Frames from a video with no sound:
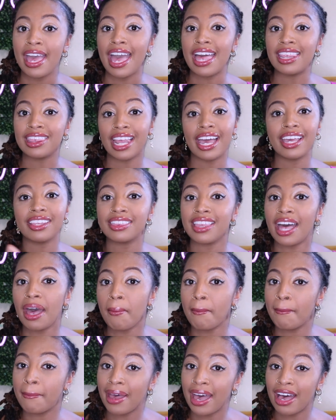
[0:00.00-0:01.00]
and like
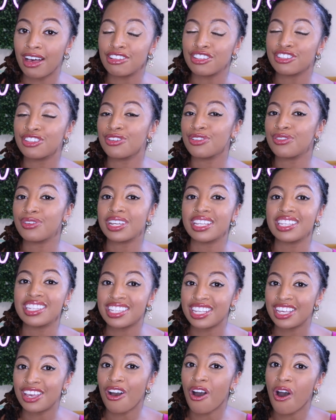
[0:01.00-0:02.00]
that bell so you can
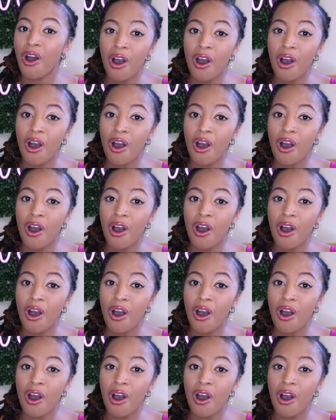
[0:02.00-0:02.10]
see